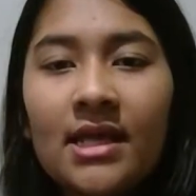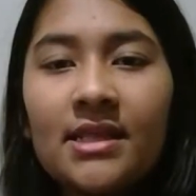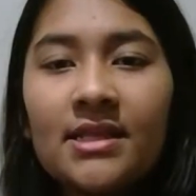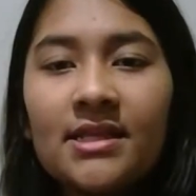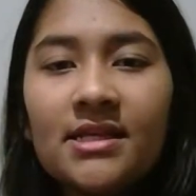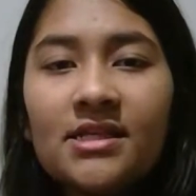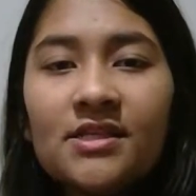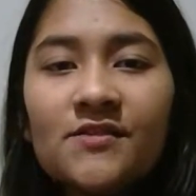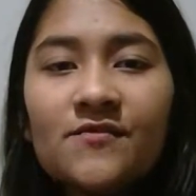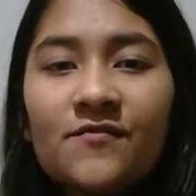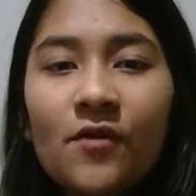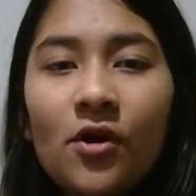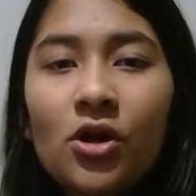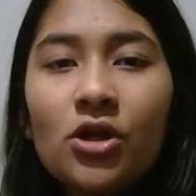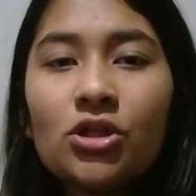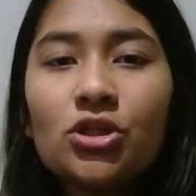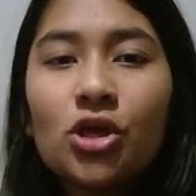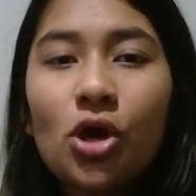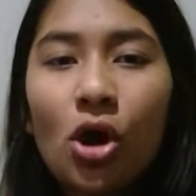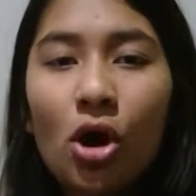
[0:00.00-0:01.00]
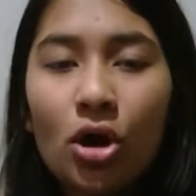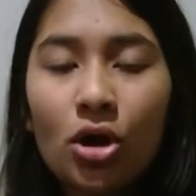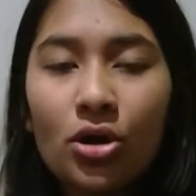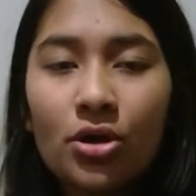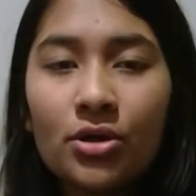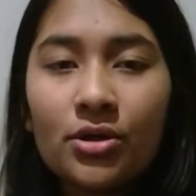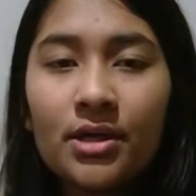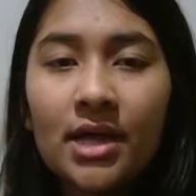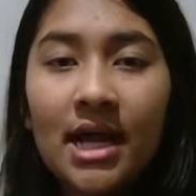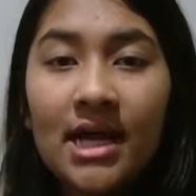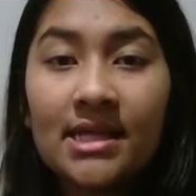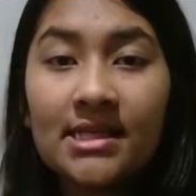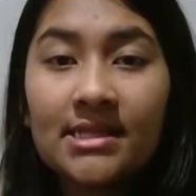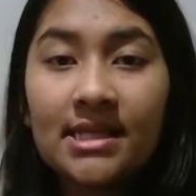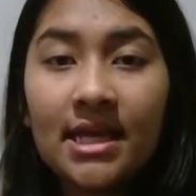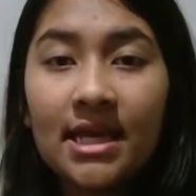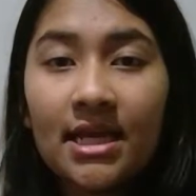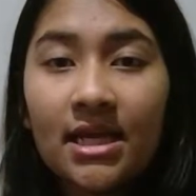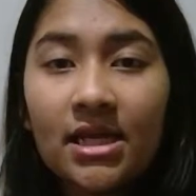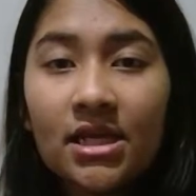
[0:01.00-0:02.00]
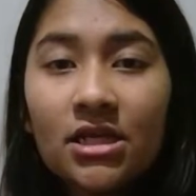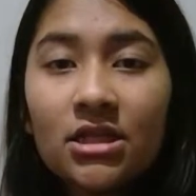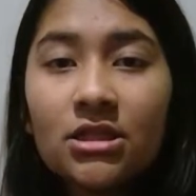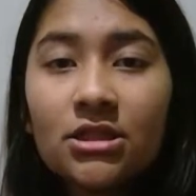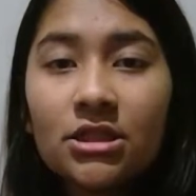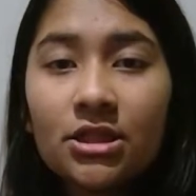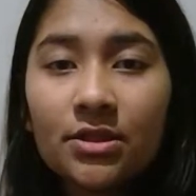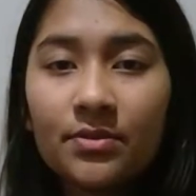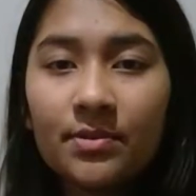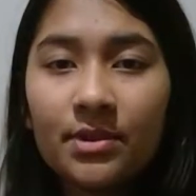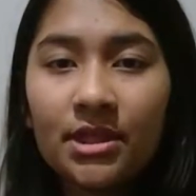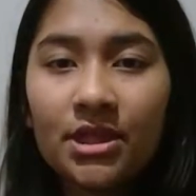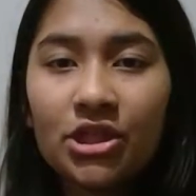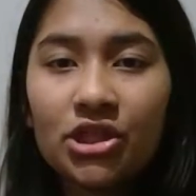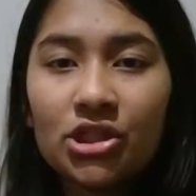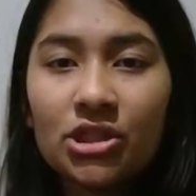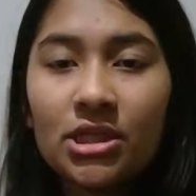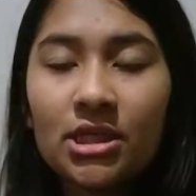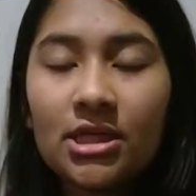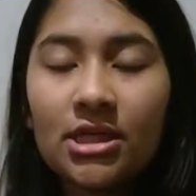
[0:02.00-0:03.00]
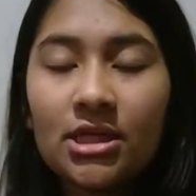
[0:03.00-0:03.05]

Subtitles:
This fault occurred as the helical termination